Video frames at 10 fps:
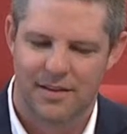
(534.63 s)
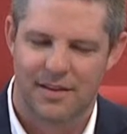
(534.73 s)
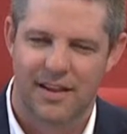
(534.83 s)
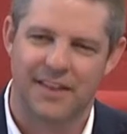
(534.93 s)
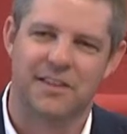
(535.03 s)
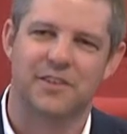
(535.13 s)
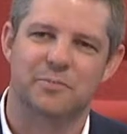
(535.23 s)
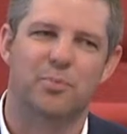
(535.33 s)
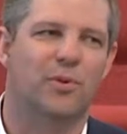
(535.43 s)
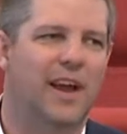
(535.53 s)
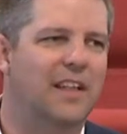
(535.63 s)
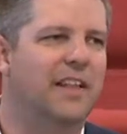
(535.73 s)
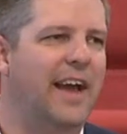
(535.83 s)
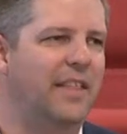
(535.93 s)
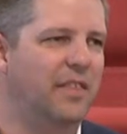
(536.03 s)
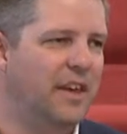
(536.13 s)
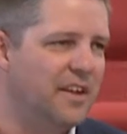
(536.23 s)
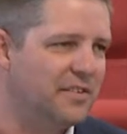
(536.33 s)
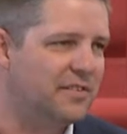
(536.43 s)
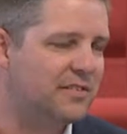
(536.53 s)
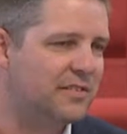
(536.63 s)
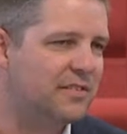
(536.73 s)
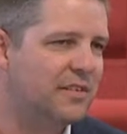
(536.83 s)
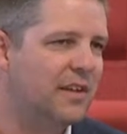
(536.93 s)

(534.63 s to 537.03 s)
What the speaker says: He says, pray like this.